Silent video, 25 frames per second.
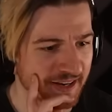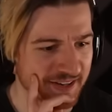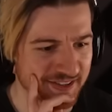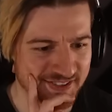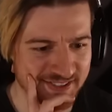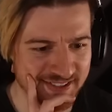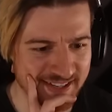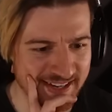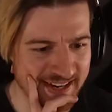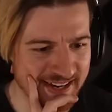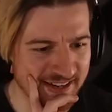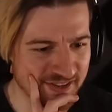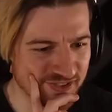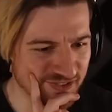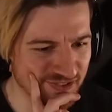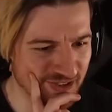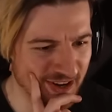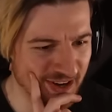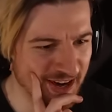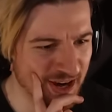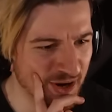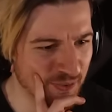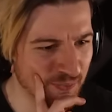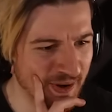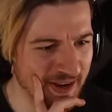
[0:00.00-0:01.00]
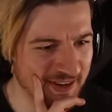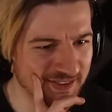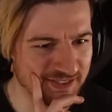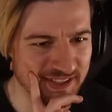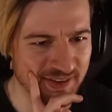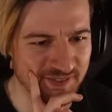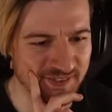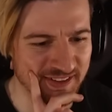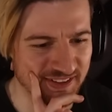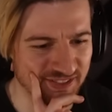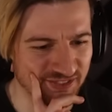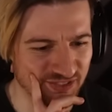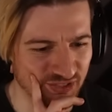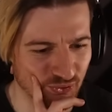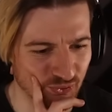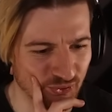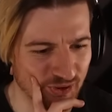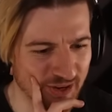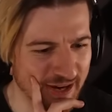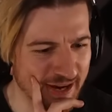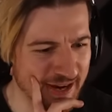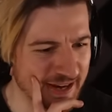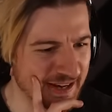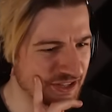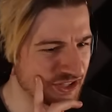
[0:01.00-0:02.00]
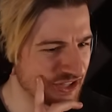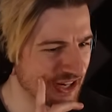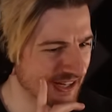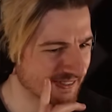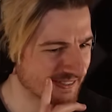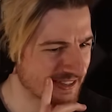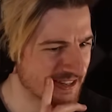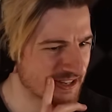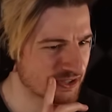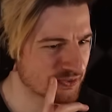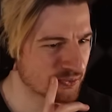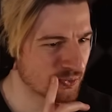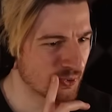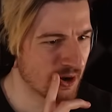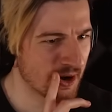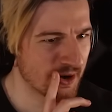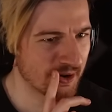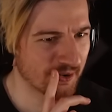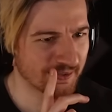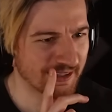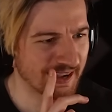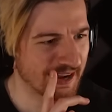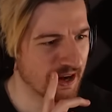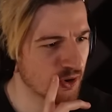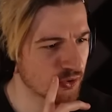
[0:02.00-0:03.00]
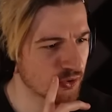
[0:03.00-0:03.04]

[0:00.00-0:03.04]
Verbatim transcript: let's see. Straight away, 73. Check this one. Okay,